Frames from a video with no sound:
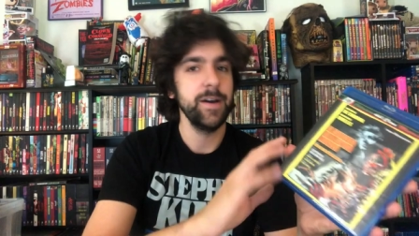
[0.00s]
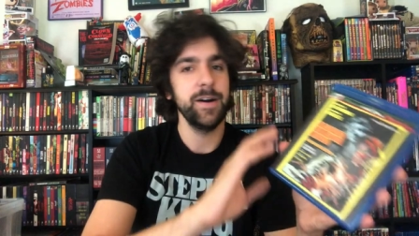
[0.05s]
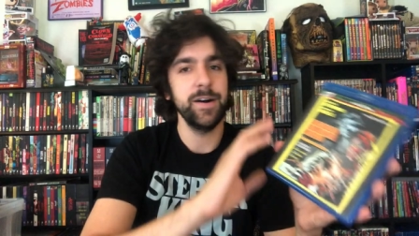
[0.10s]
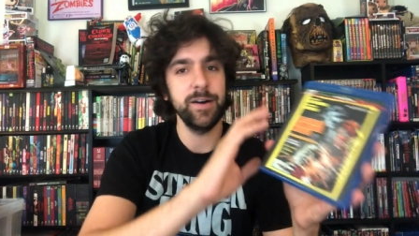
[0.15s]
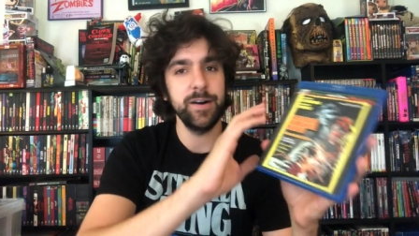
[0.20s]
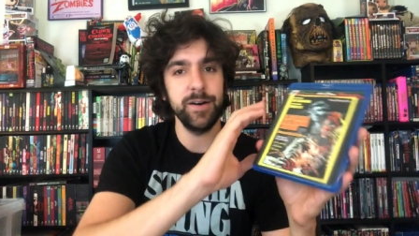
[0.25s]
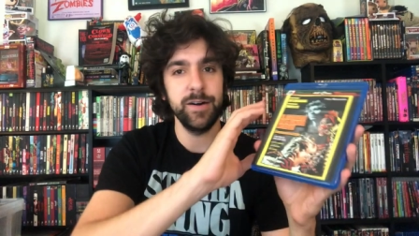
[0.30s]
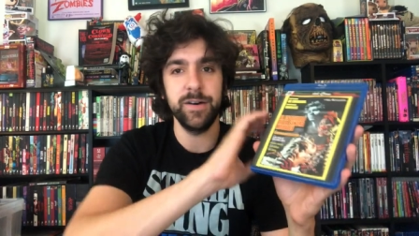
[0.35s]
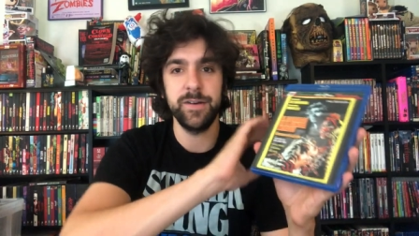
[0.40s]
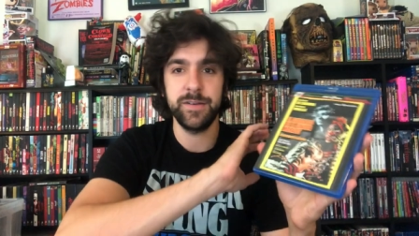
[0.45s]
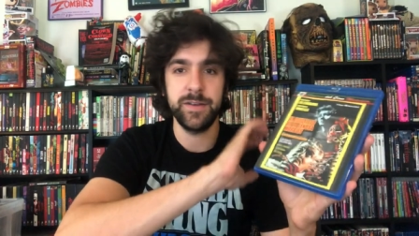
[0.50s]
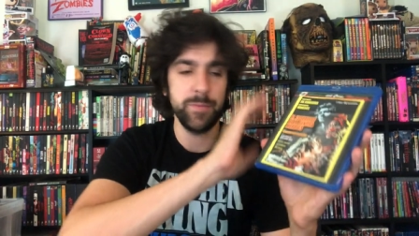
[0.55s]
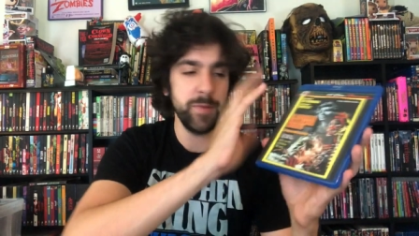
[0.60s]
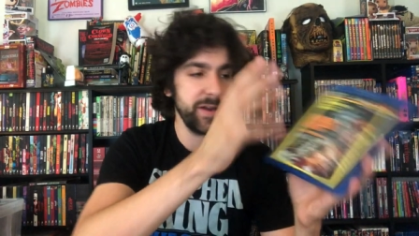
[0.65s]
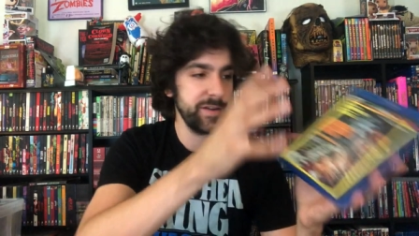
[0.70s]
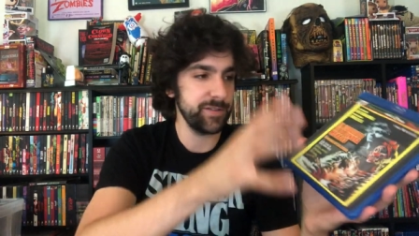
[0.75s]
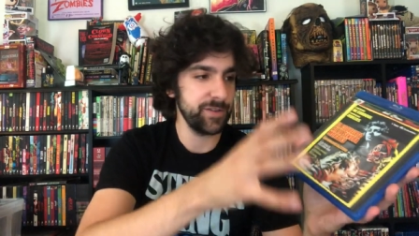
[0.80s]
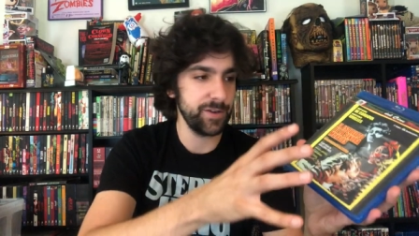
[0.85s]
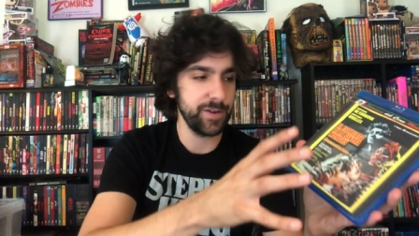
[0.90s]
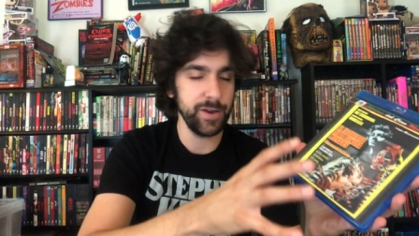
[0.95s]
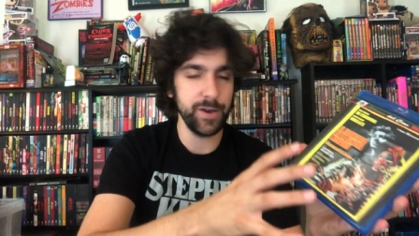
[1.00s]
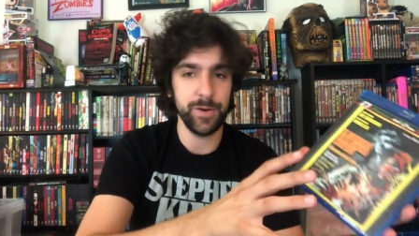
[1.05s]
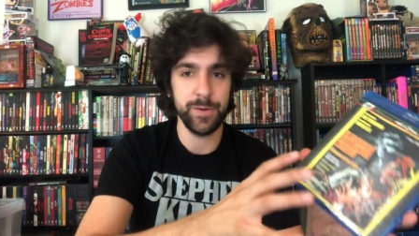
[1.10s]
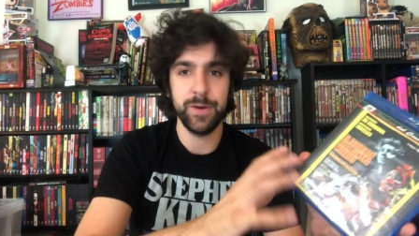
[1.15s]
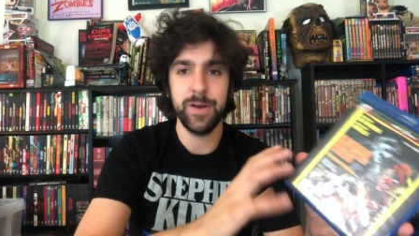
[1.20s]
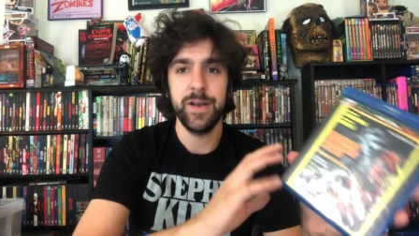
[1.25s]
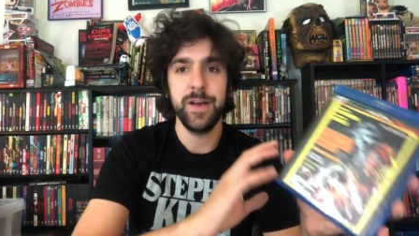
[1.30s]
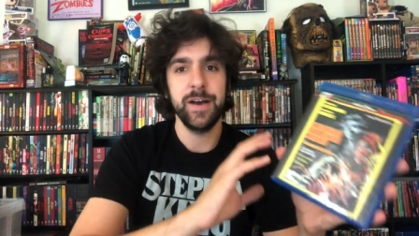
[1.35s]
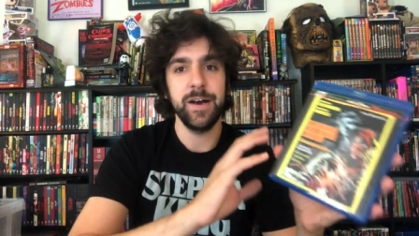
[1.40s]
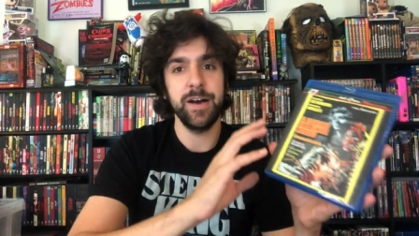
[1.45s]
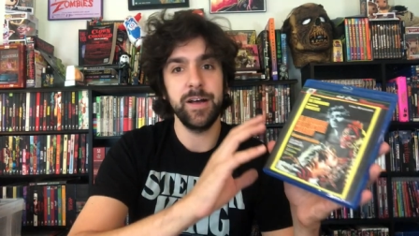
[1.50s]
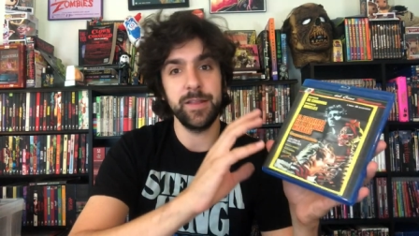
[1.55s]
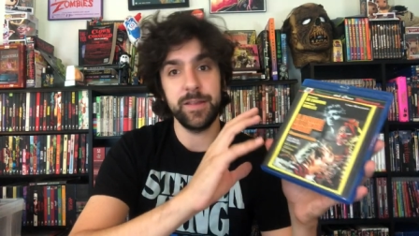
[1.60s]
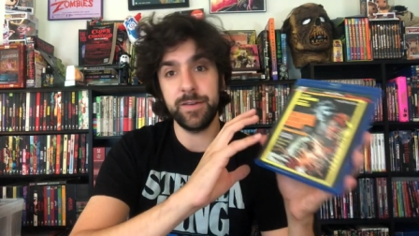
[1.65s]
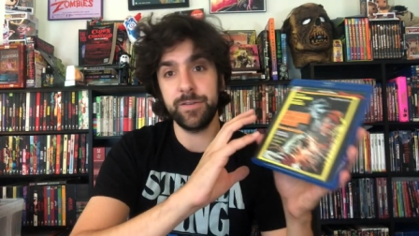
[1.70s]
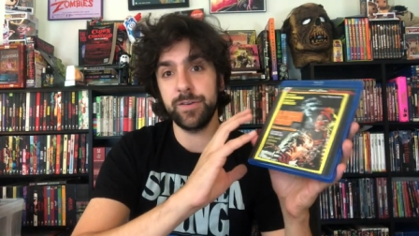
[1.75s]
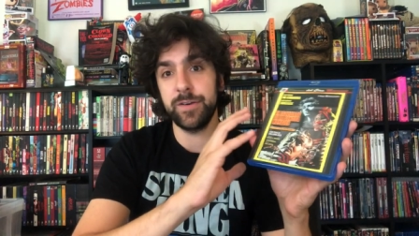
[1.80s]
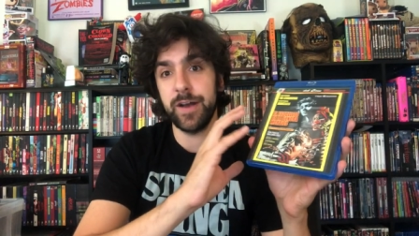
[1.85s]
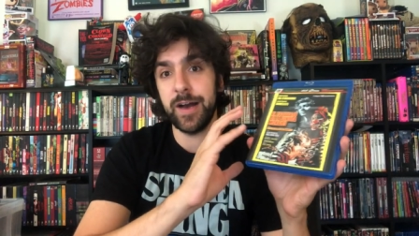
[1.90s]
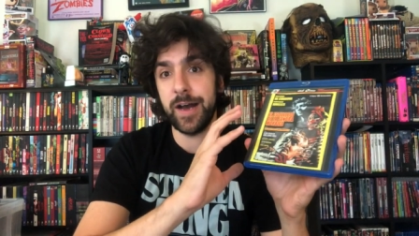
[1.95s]
uh, de Mexico. Uh,
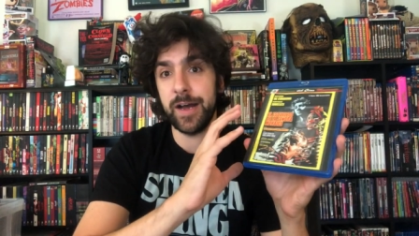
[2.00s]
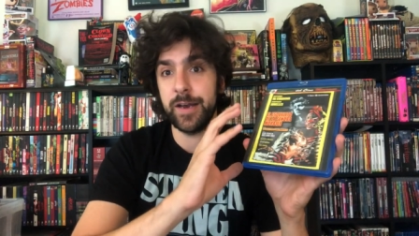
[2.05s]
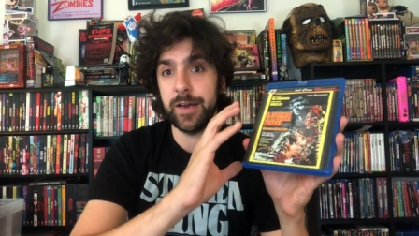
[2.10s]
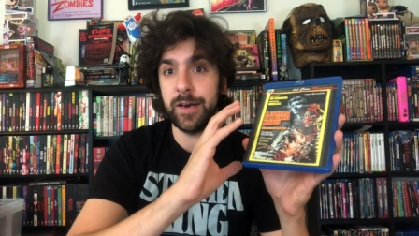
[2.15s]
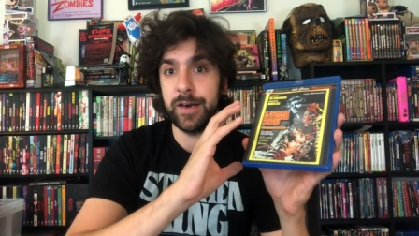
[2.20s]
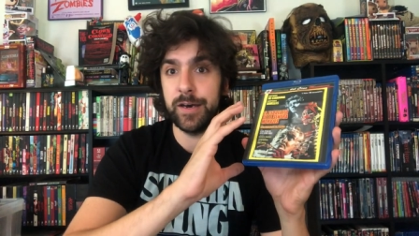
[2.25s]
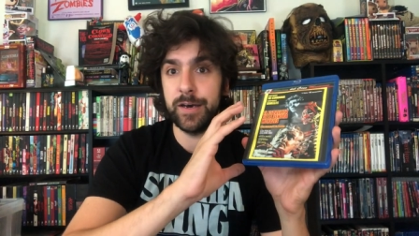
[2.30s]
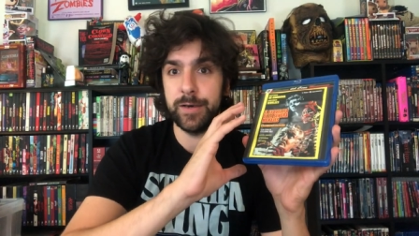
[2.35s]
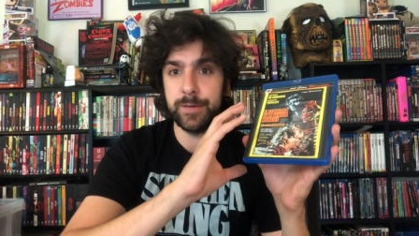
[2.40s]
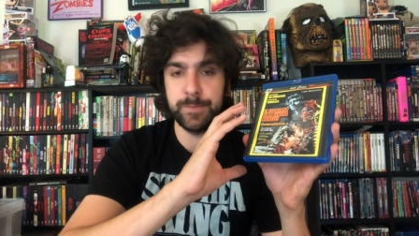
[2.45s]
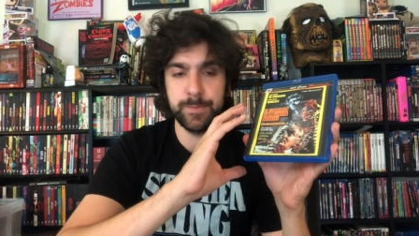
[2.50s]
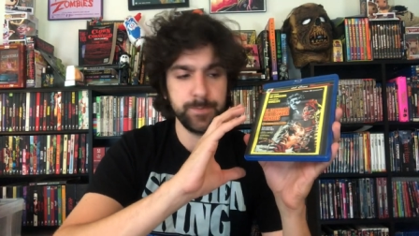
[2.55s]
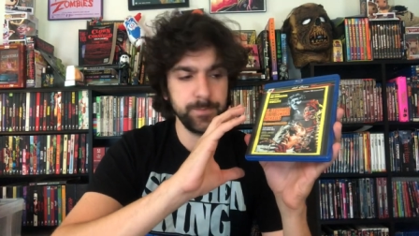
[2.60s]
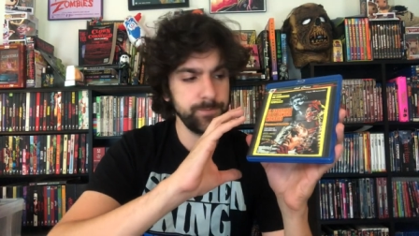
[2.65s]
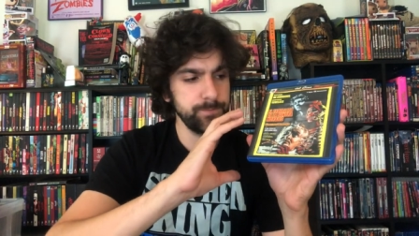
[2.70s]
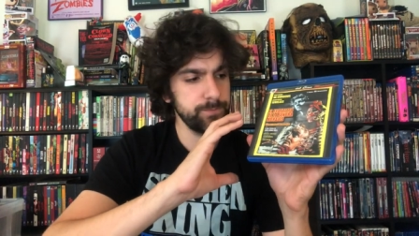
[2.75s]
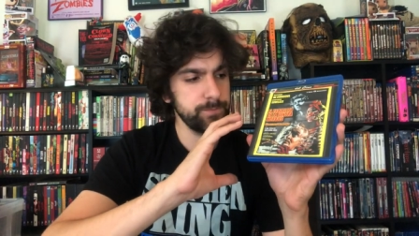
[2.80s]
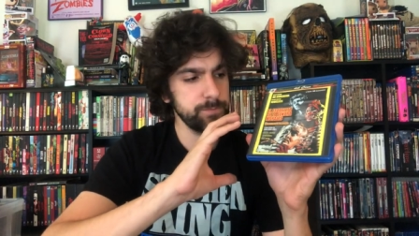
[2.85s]
these are not. Um,